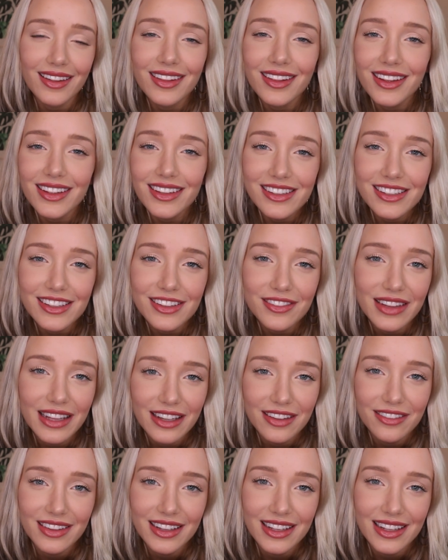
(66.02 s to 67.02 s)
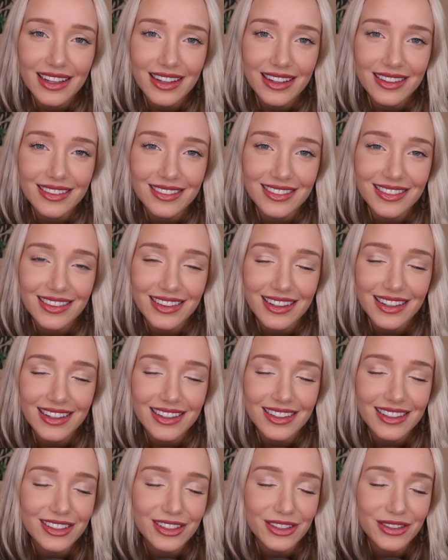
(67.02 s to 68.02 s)
lots of lovely
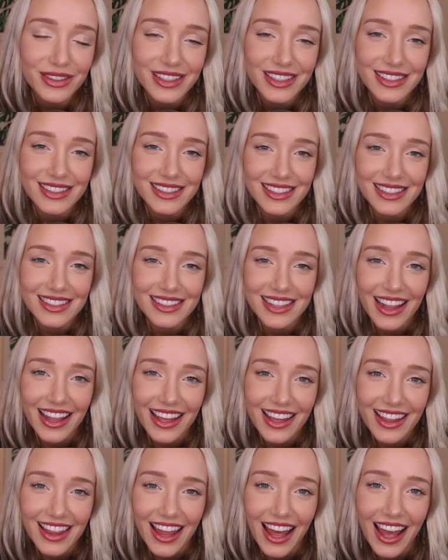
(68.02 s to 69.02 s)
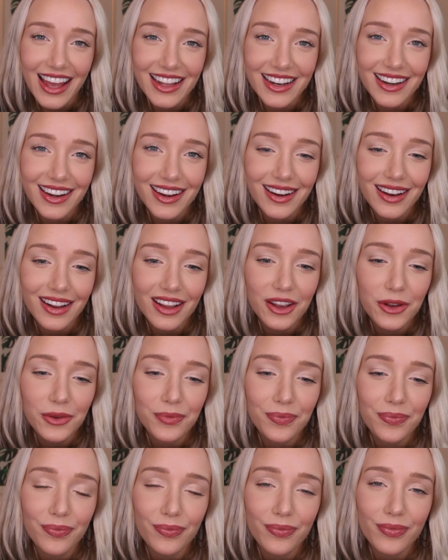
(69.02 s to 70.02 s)
little noises like that.
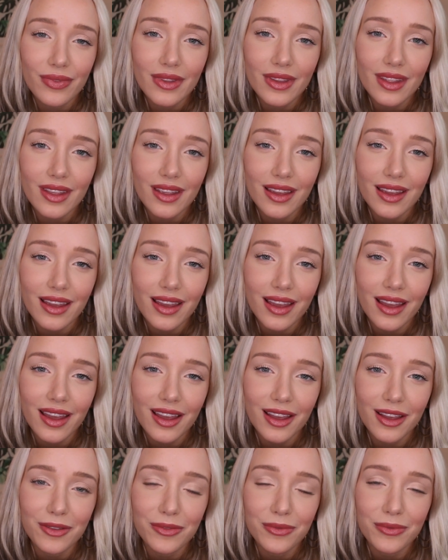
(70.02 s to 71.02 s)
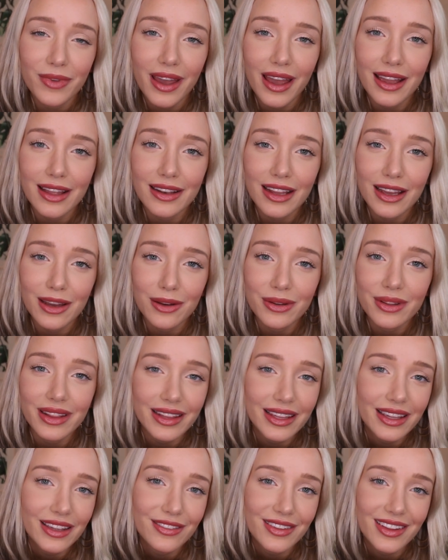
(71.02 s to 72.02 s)
And I
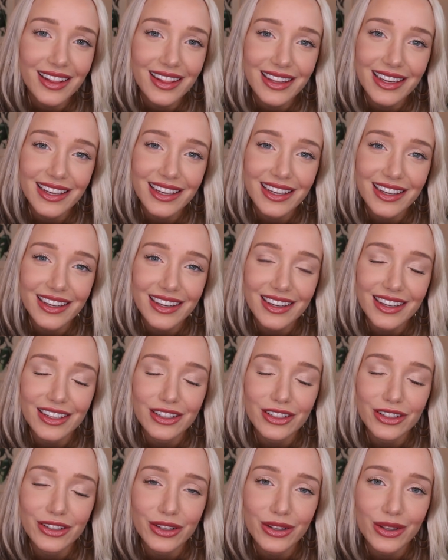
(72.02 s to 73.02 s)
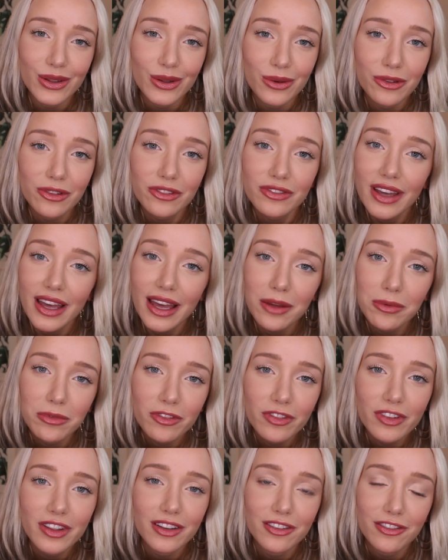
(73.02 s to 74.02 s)
will leave a link to
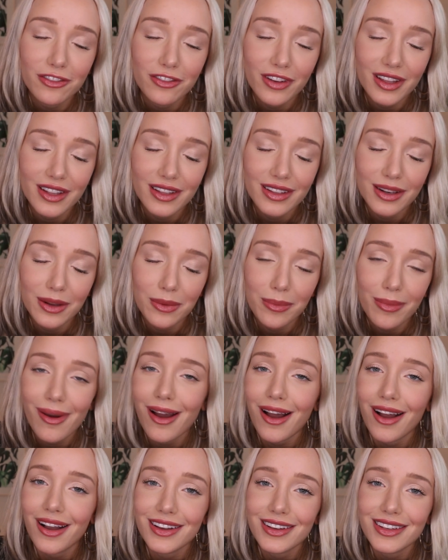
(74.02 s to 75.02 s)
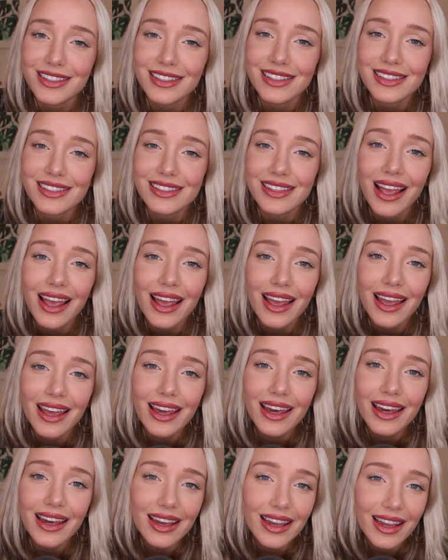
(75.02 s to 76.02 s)
FabFitFun box
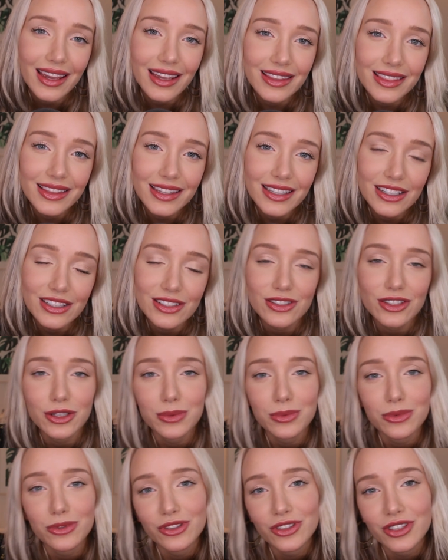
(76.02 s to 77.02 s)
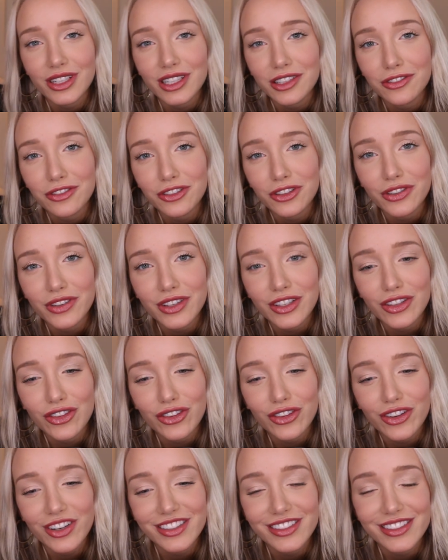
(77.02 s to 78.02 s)
in the description if you're
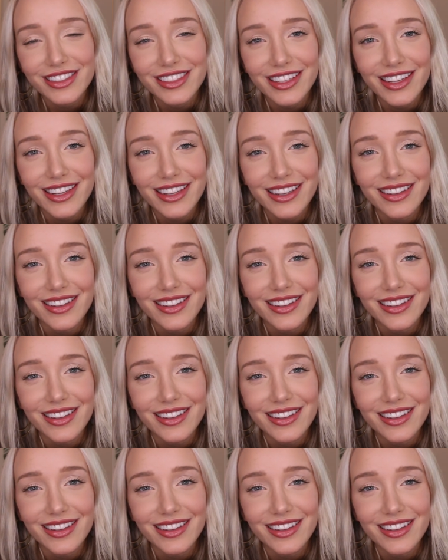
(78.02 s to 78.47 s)
interested.